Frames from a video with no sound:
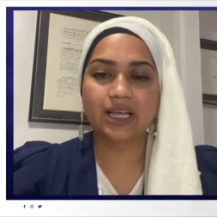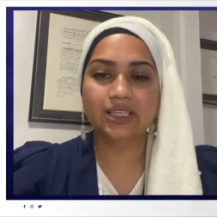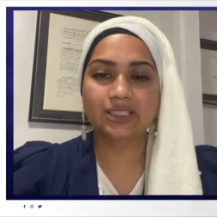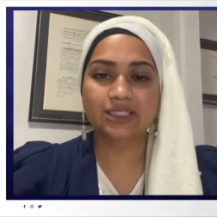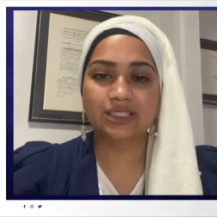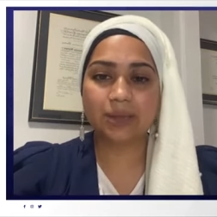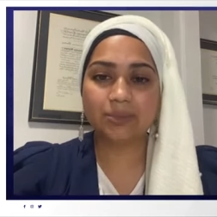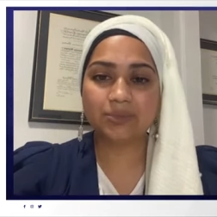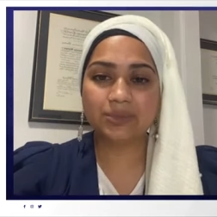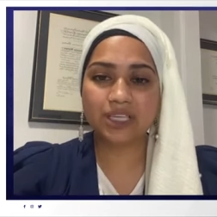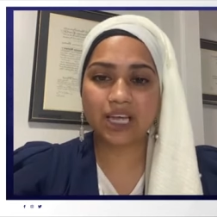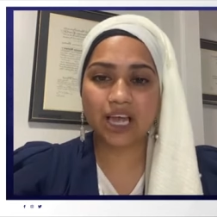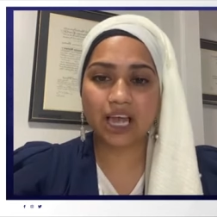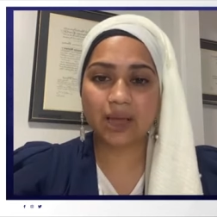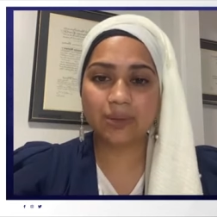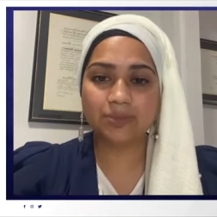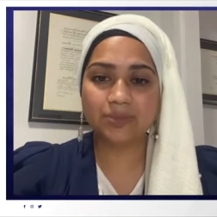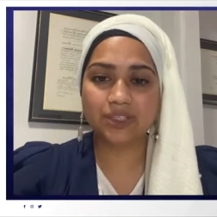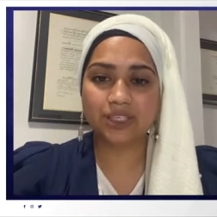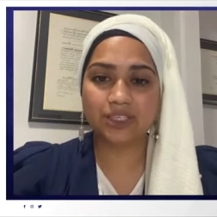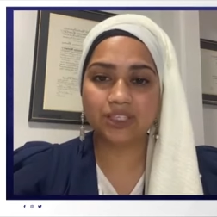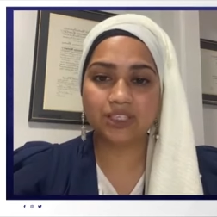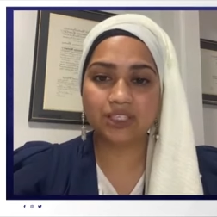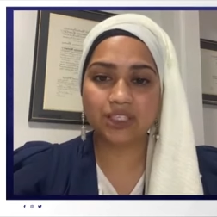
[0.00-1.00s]

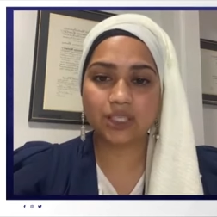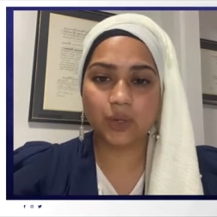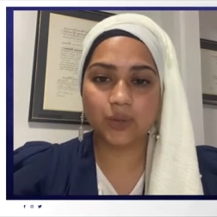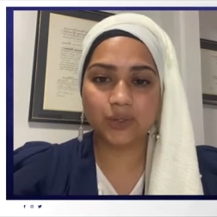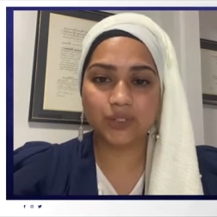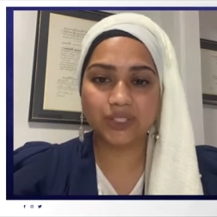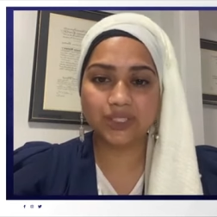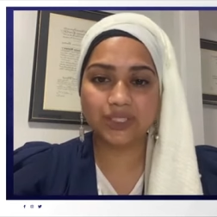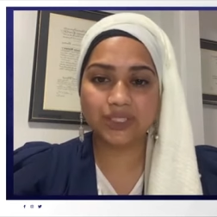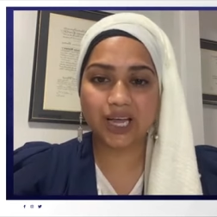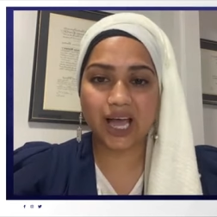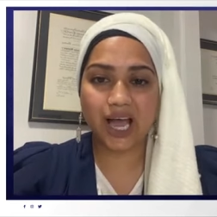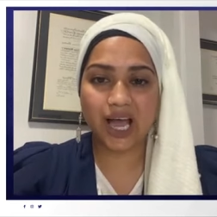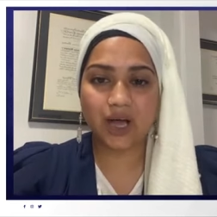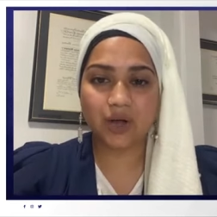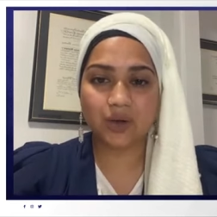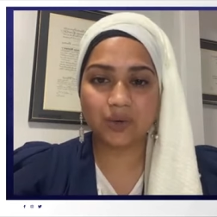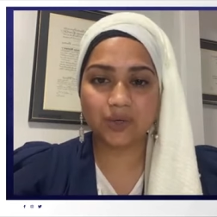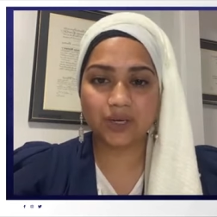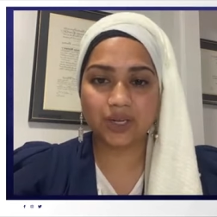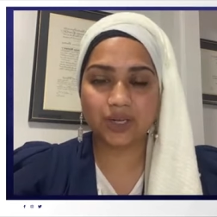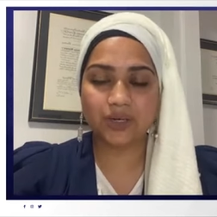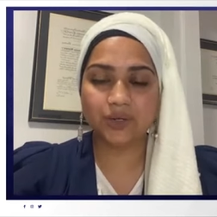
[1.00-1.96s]
Sometimes it slows down,